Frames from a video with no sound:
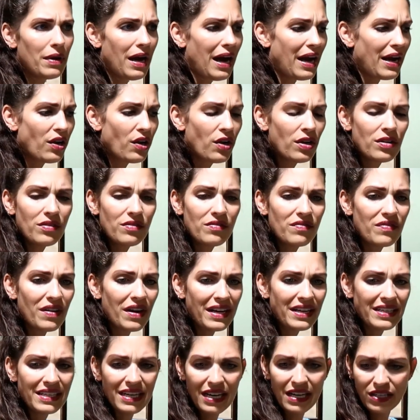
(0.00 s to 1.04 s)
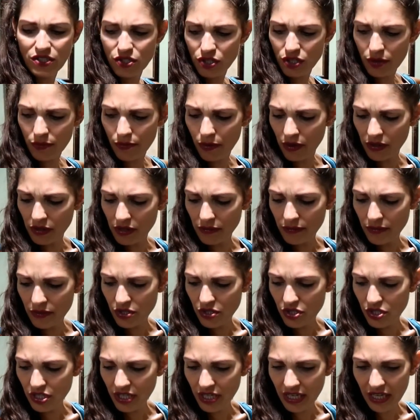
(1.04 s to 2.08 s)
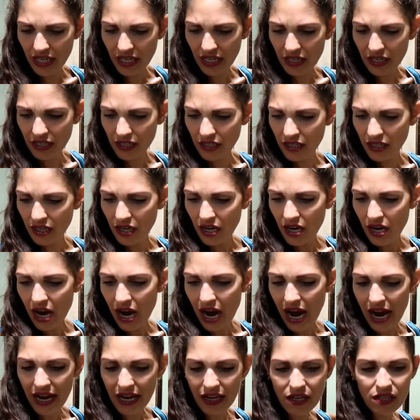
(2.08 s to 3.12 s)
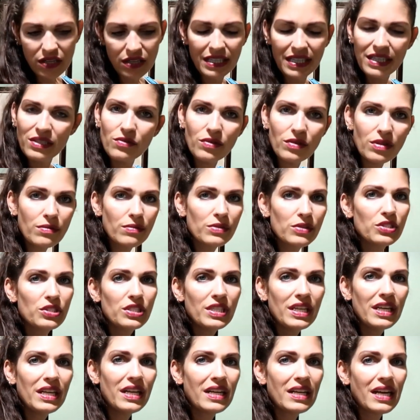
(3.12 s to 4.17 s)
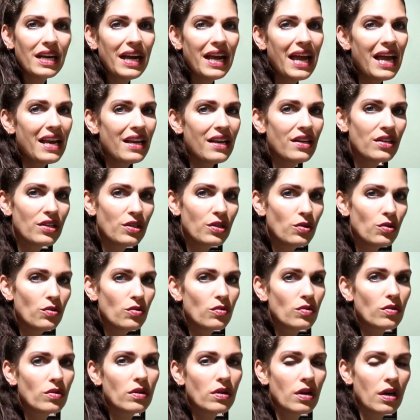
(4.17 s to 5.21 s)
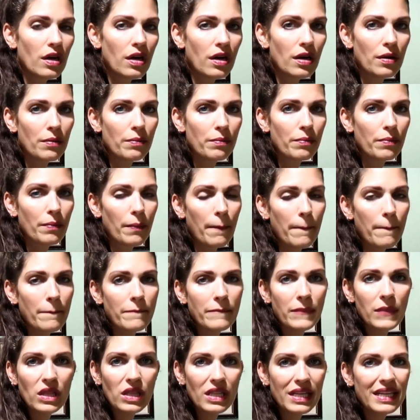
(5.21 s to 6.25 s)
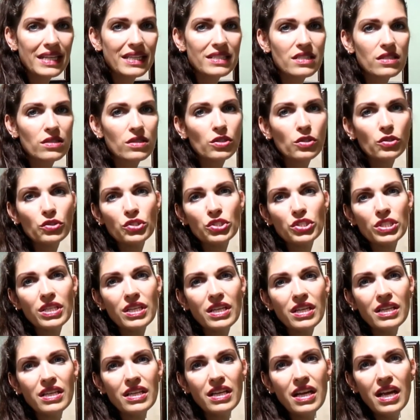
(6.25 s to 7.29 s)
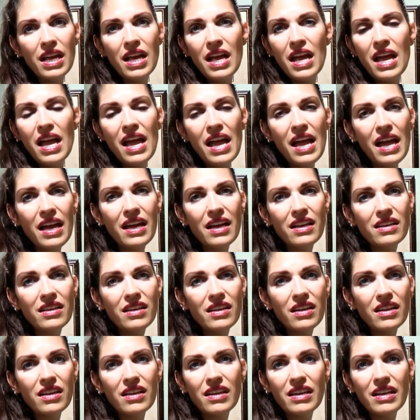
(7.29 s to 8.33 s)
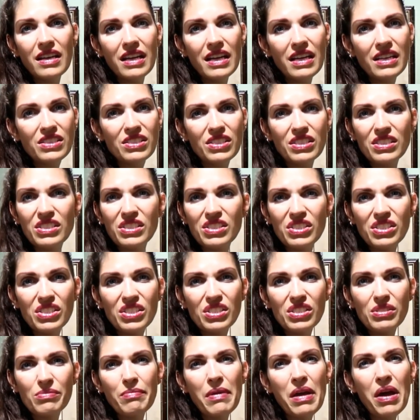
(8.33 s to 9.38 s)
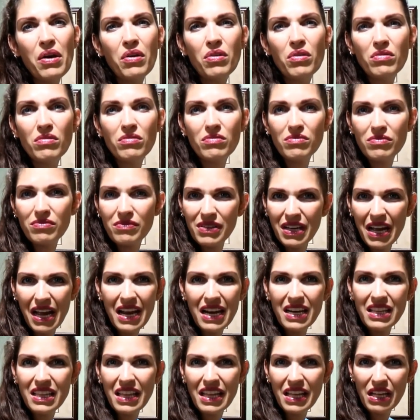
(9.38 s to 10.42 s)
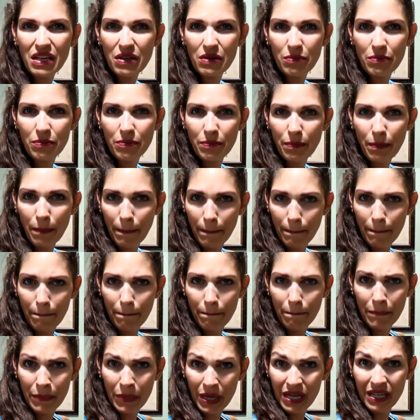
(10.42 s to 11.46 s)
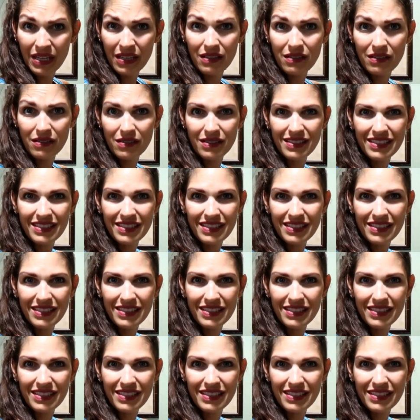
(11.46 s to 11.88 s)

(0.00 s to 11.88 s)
I couldn't find it. I took apart the machine. I cleaned with the machine. I added new cleaning solution, and it just smelled kind of like a butt.